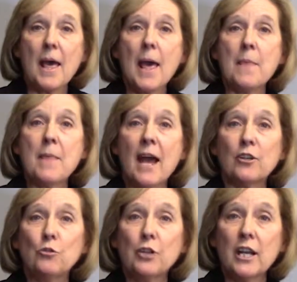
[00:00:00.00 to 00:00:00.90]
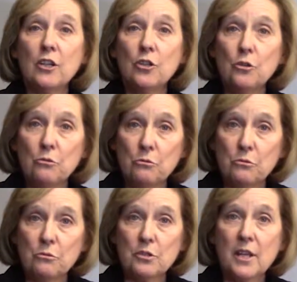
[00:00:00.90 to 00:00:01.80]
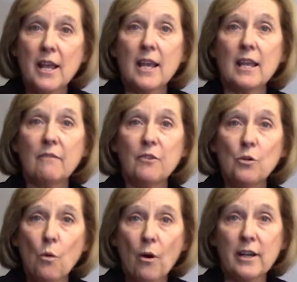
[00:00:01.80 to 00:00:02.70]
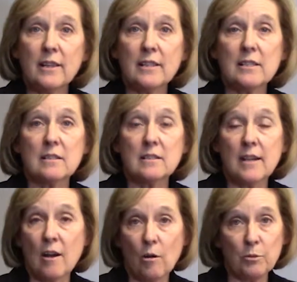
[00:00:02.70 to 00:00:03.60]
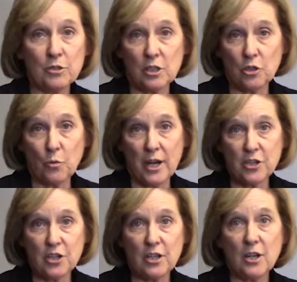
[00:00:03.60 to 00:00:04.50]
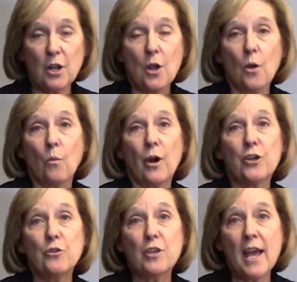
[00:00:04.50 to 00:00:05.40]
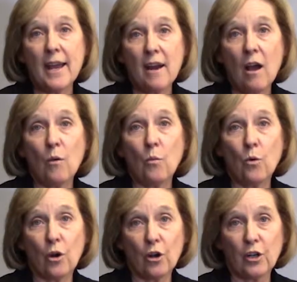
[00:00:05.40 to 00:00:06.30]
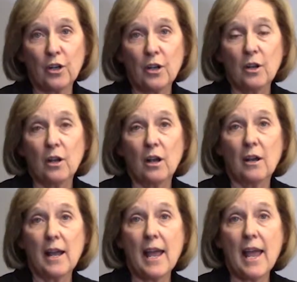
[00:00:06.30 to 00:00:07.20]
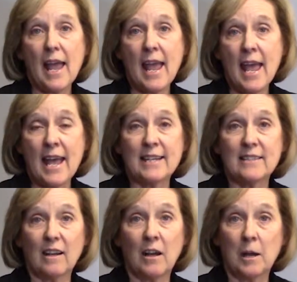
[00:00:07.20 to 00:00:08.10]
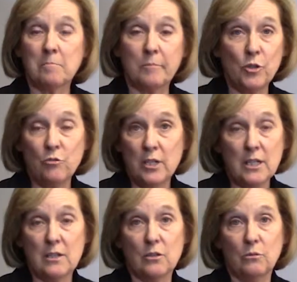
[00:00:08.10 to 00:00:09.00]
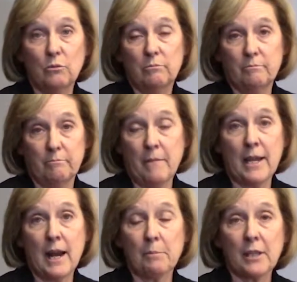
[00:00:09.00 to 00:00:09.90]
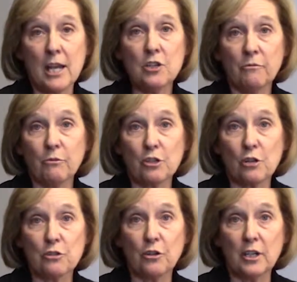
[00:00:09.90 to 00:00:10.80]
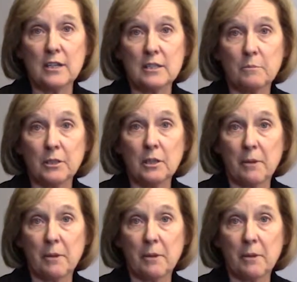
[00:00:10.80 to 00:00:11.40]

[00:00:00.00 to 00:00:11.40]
and that you can use if you are in this terrible situation where you cannot work and you need to make an application for Social Security disability